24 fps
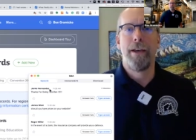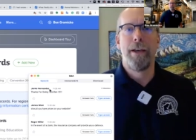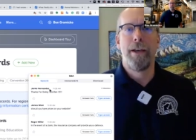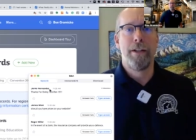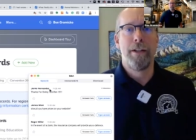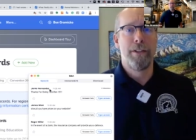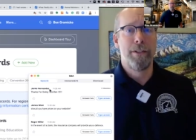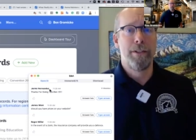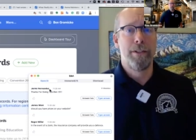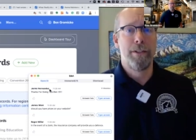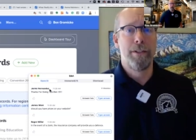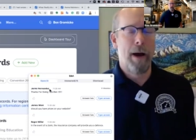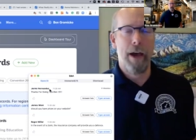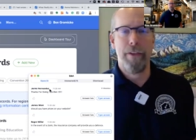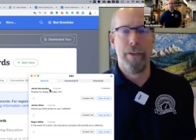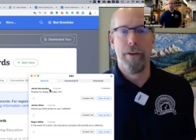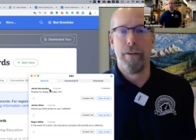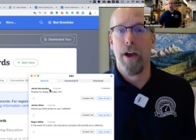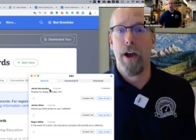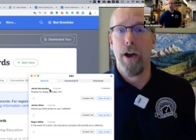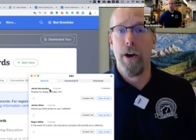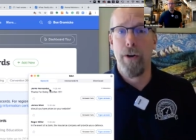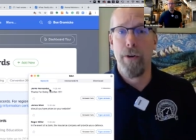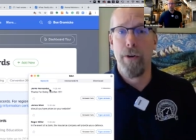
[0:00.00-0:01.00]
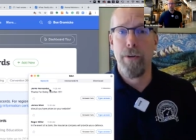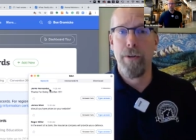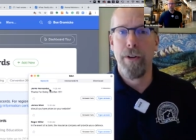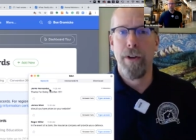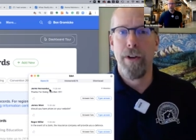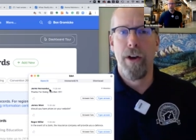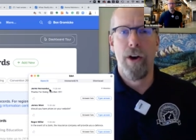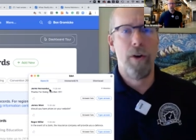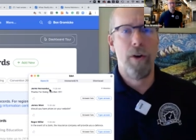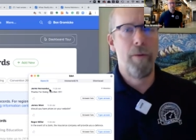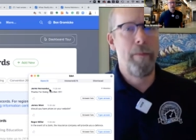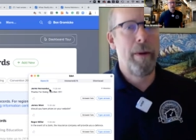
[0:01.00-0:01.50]
to buy their own
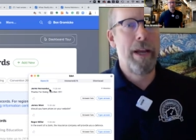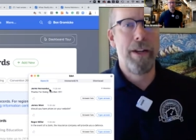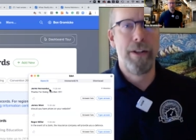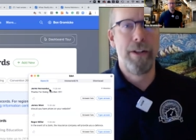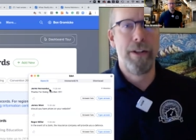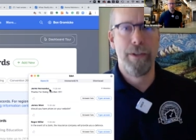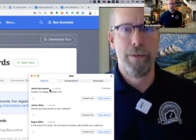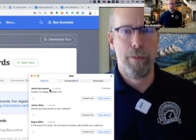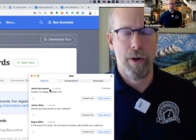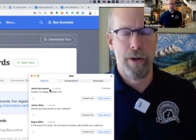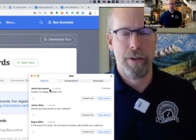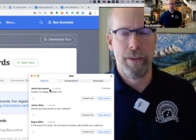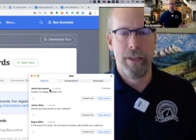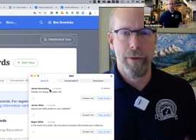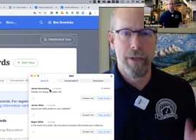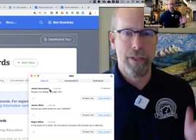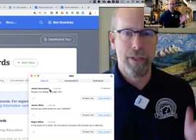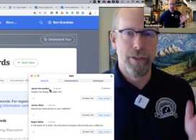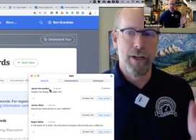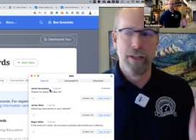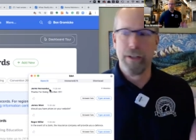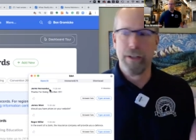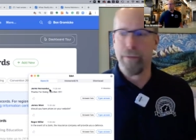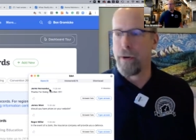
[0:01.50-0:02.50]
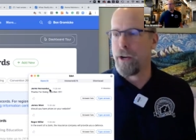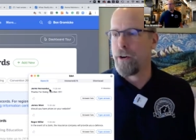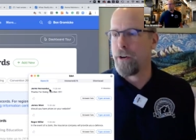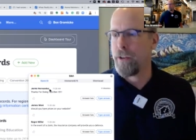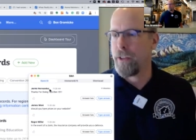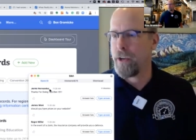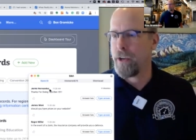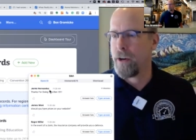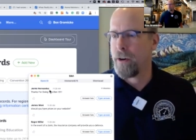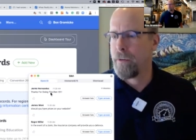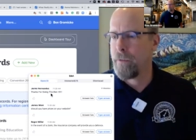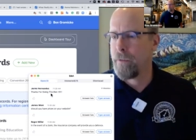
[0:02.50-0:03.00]
home maintenance book that we talked about
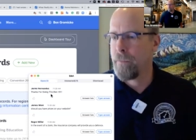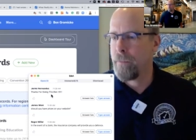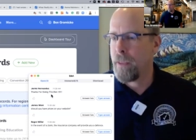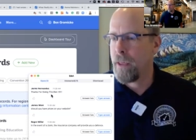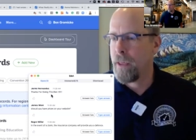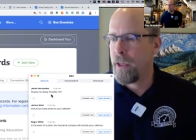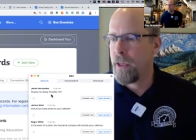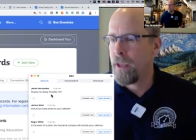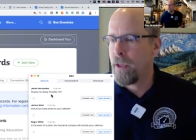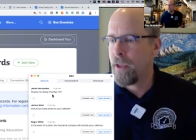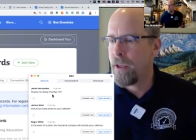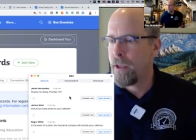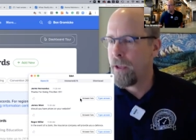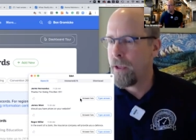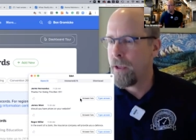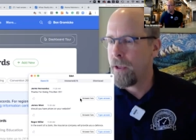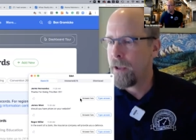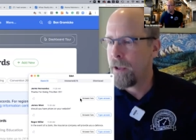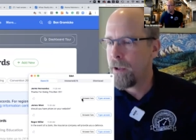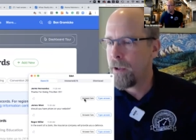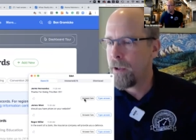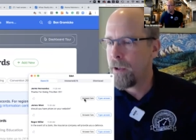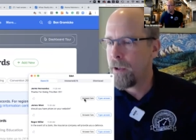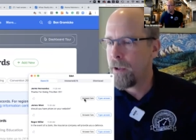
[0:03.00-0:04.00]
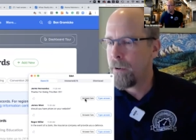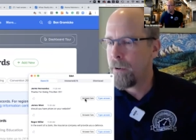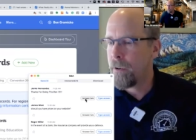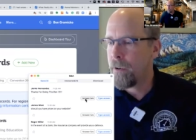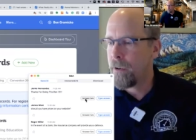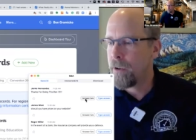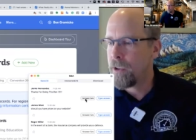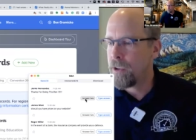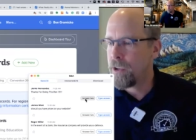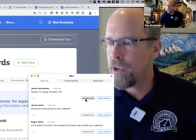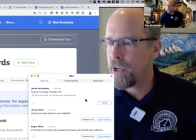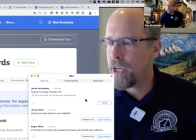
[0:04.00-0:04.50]
earlier.
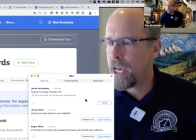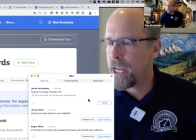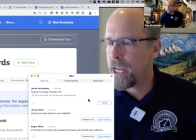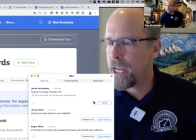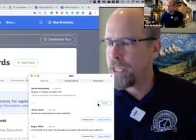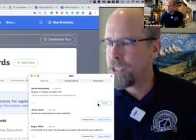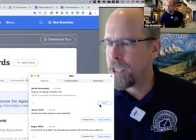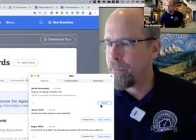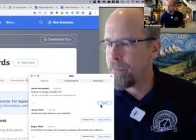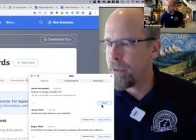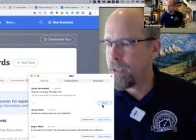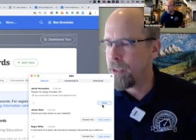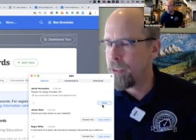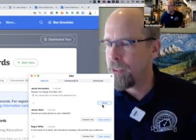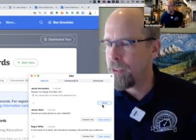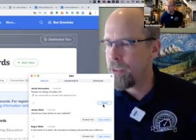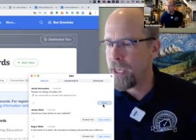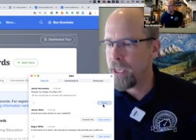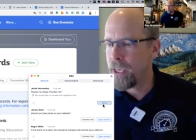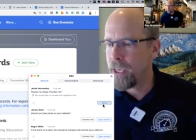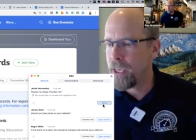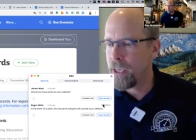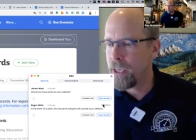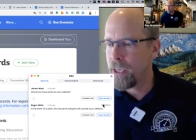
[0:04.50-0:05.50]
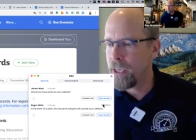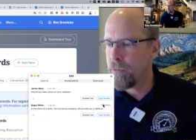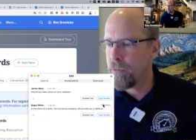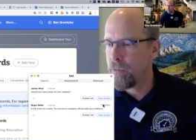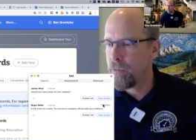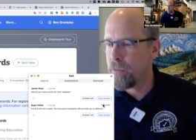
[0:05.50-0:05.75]
You got it, Jamie. Thank you.